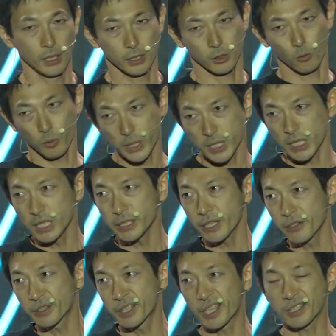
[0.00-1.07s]
So with
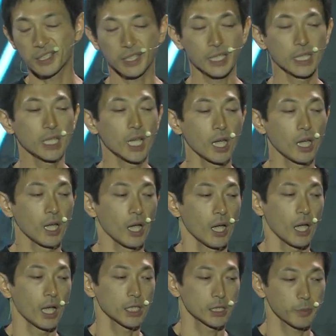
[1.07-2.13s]
intelTXT,
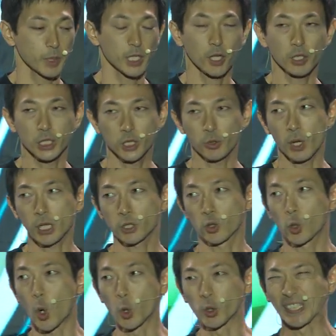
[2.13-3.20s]
a special instruction
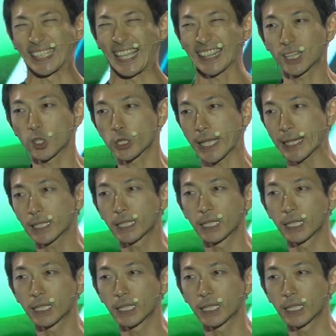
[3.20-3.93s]
called getSec